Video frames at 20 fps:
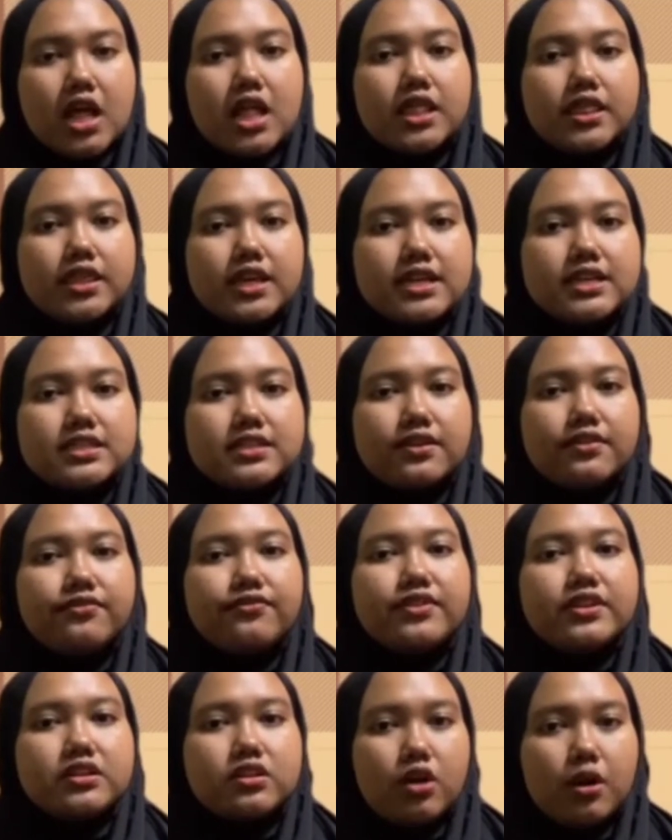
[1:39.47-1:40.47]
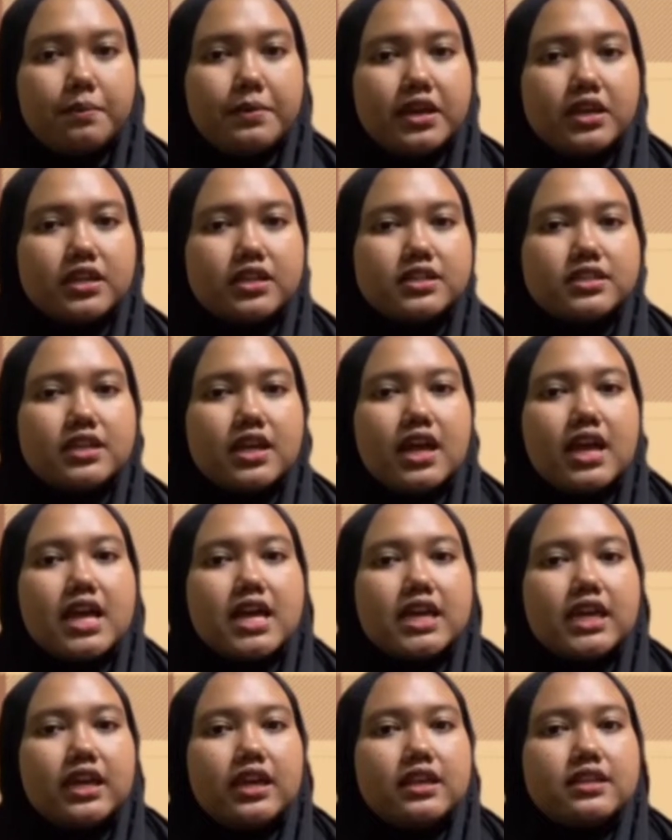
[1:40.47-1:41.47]
This phenomenon
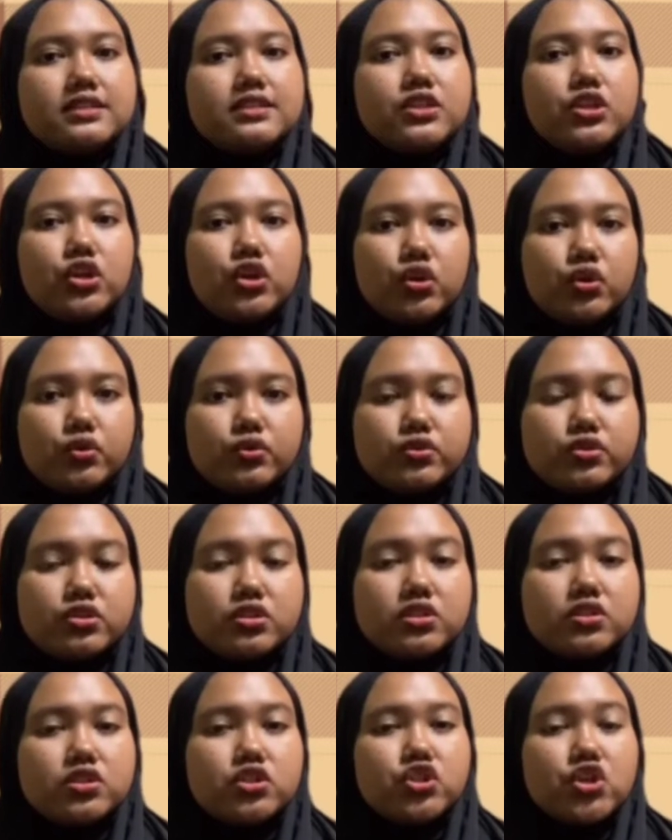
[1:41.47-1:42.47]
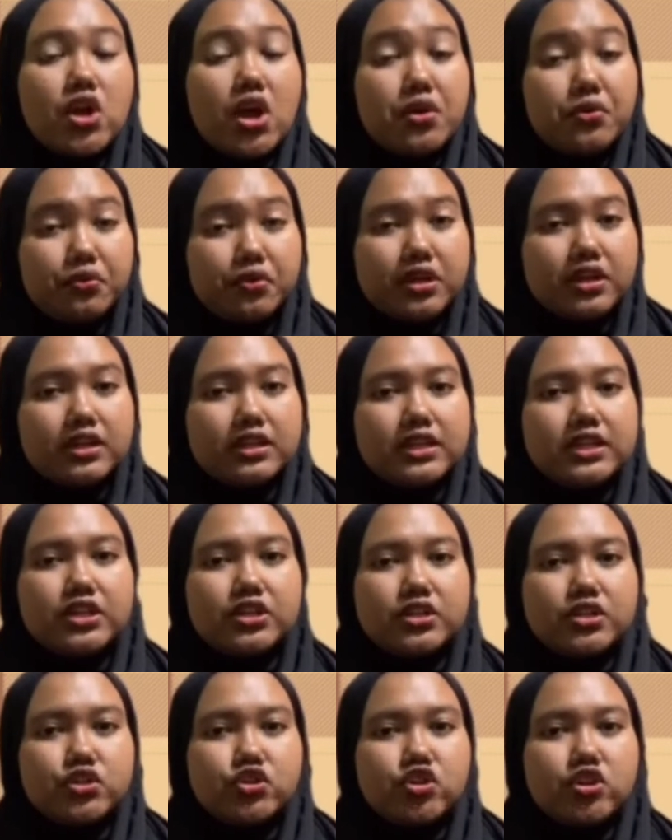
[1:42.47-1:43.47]
is used to generate
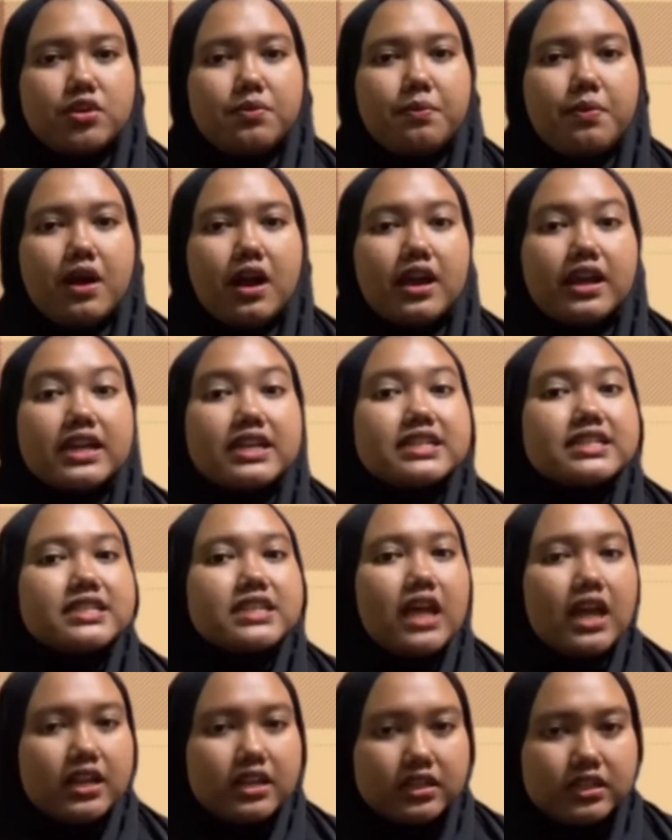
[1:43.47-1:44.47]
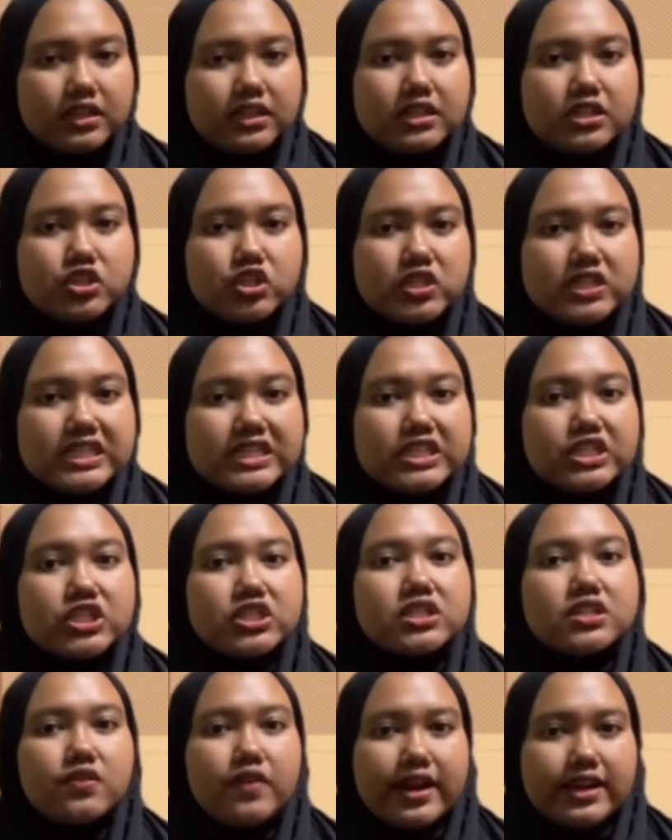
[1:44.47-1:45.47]
energy by a tidal energy
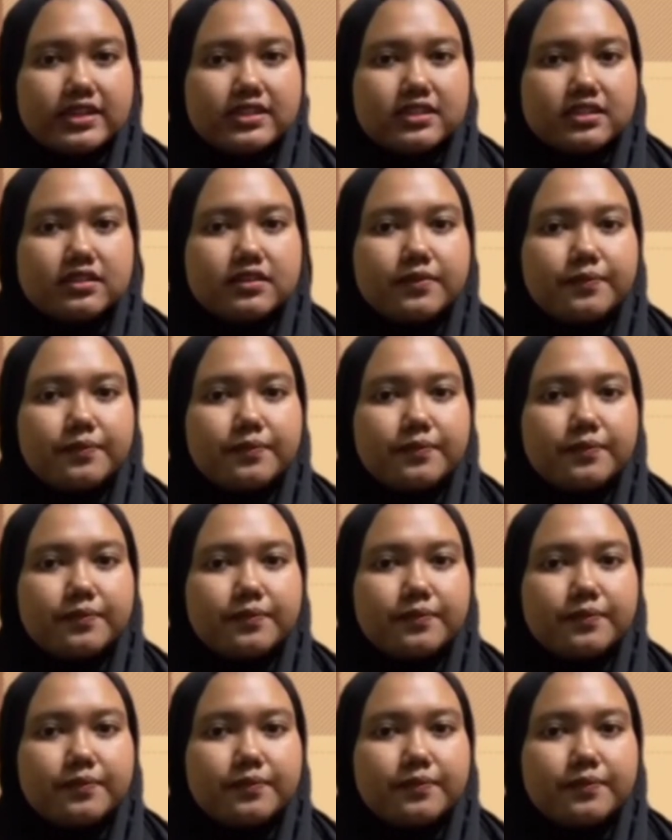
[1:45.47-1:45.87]
generator.